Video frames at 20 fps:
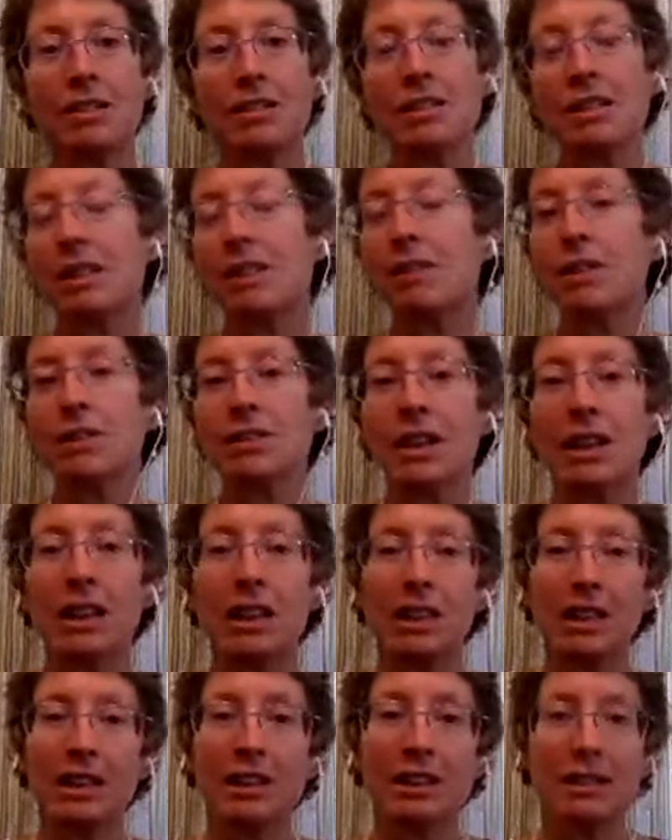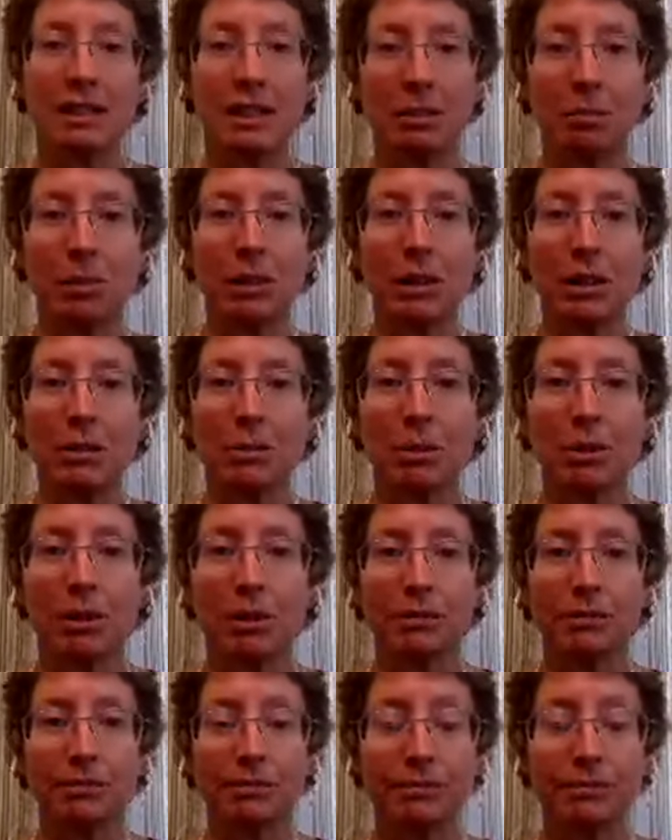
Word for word: see if there's anything that's applicable